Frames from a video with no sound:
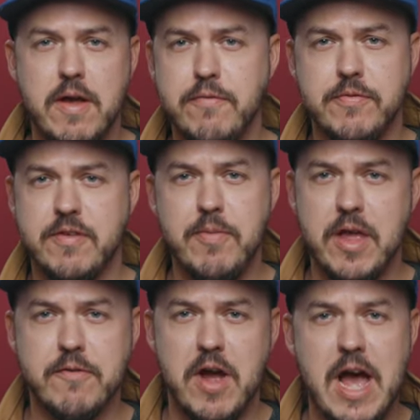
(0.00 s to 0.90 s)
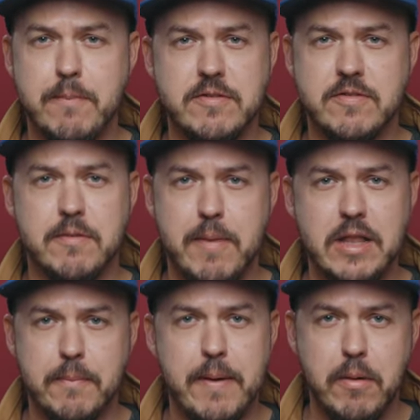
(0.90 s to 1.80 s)
If something ever happens to my
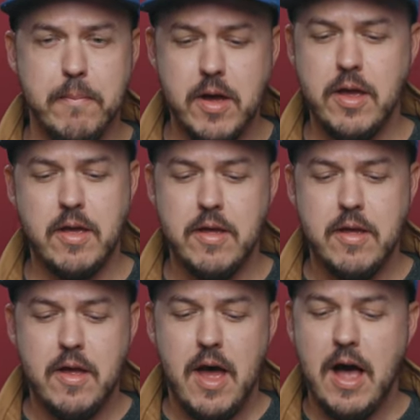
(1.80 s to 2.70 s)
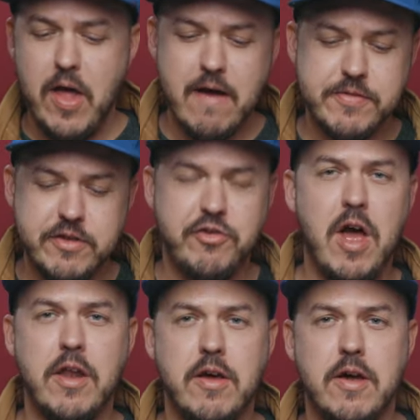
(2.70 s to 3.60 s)
lapel mic, I'll have this
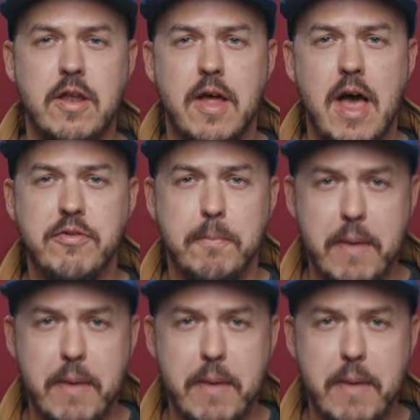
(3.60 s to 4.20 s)
shotgun as a